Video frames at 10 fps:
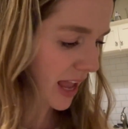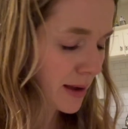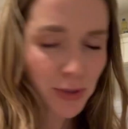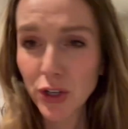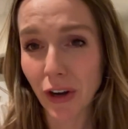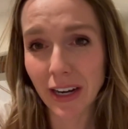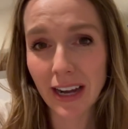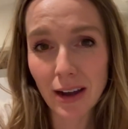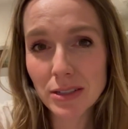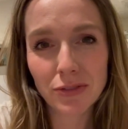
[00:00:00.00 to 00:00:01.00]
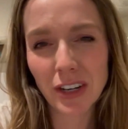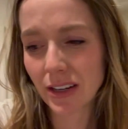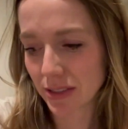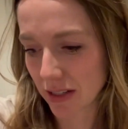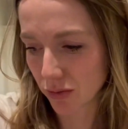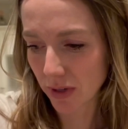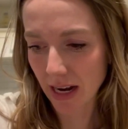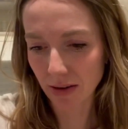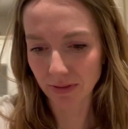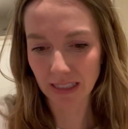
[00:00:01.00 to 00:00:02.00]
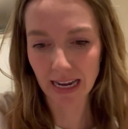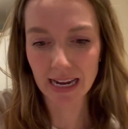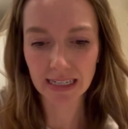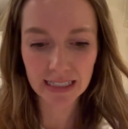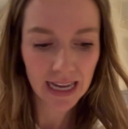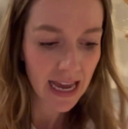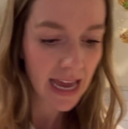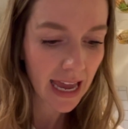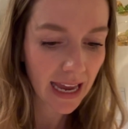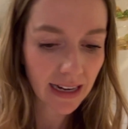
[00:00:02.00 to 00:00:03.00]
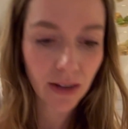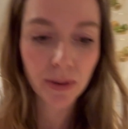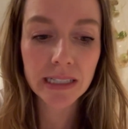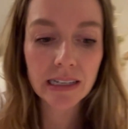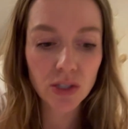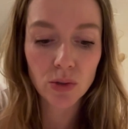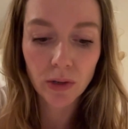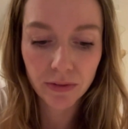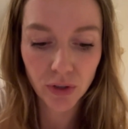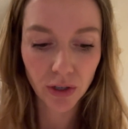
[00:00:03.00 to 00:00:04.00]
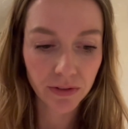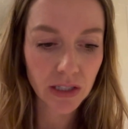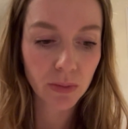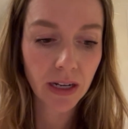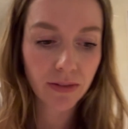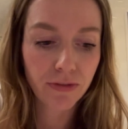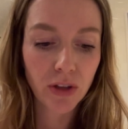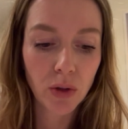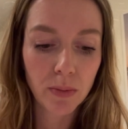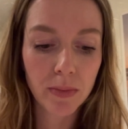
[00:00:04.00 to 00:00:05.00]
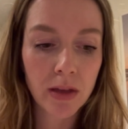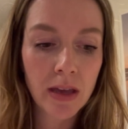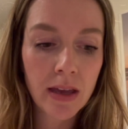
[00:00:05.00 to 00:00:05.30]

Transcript: I'm sorry. I was afraid I was gonna run out of light and I always get sort of nervous when I film